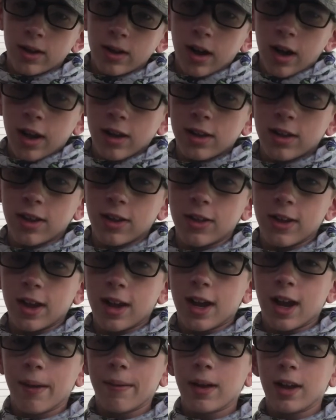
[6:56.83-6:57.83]
honestly
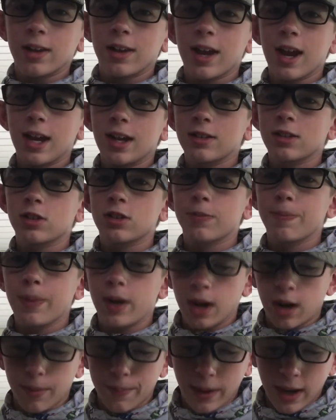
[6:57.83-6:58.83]
think I'm gonna take
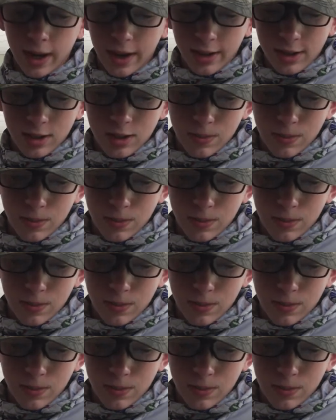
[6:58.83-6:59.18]
spinner baits,